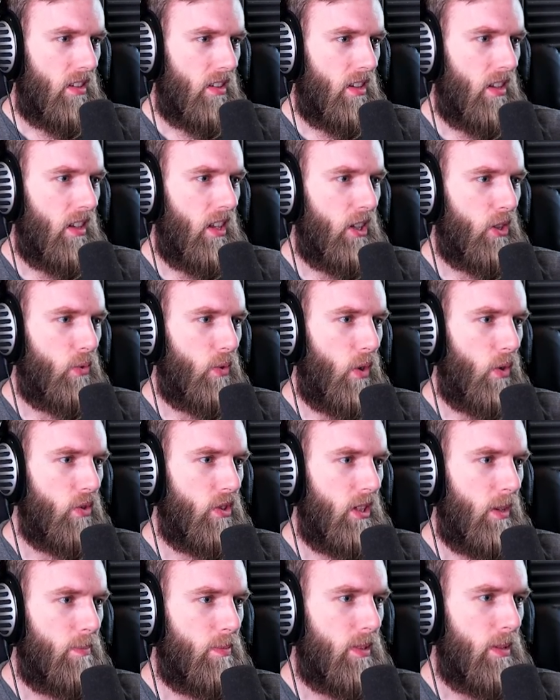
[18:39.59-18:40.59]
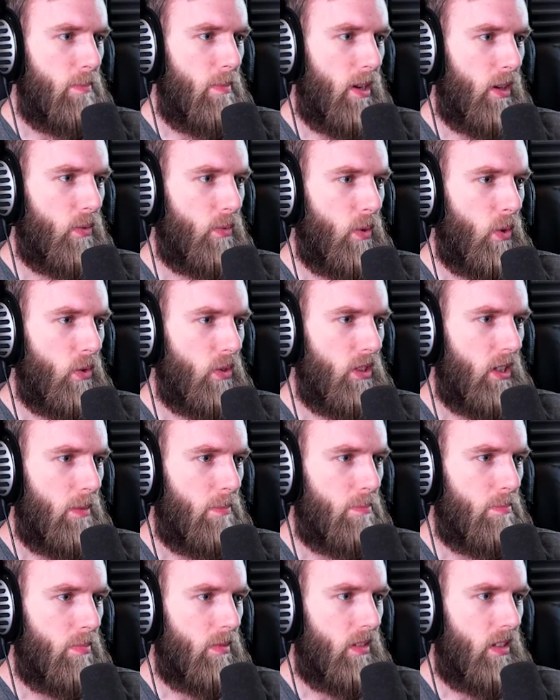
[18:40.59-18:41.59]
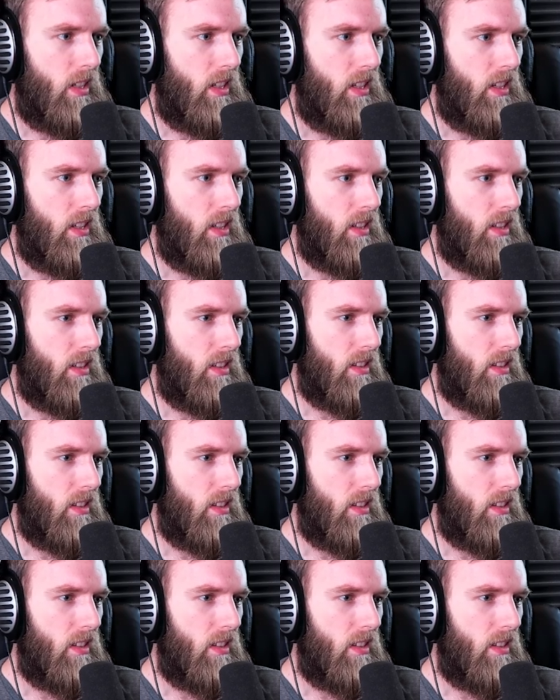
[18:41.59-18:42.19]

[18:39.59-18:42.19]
Collect rose hips and make rose hip tea.